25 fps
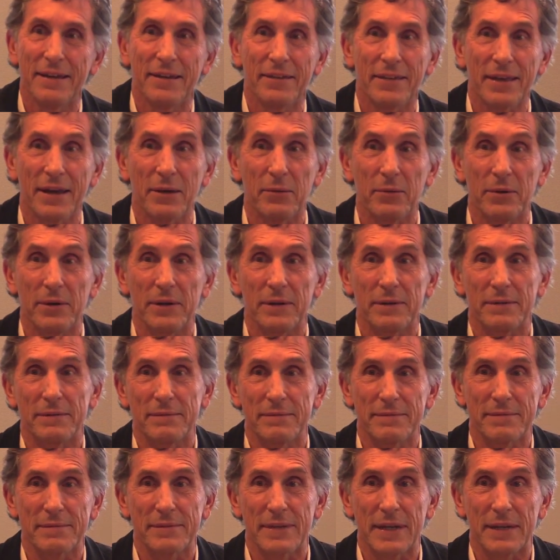that would
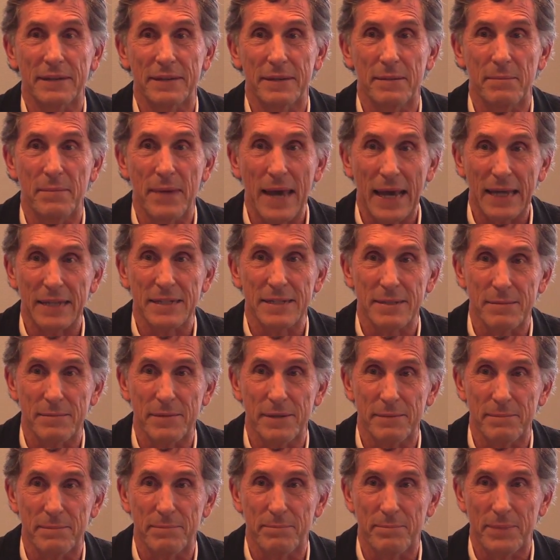get the
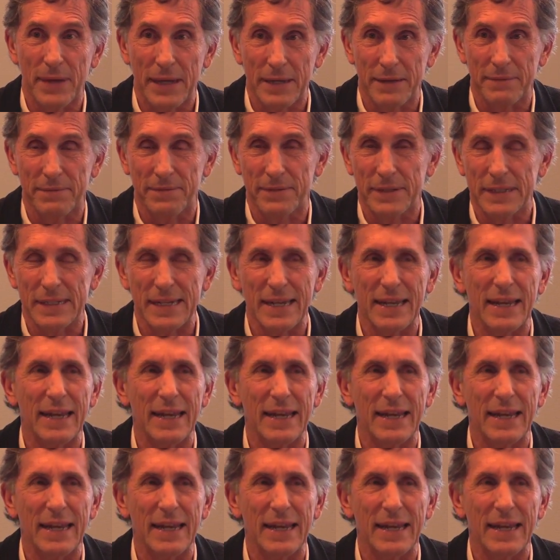maximum benefit.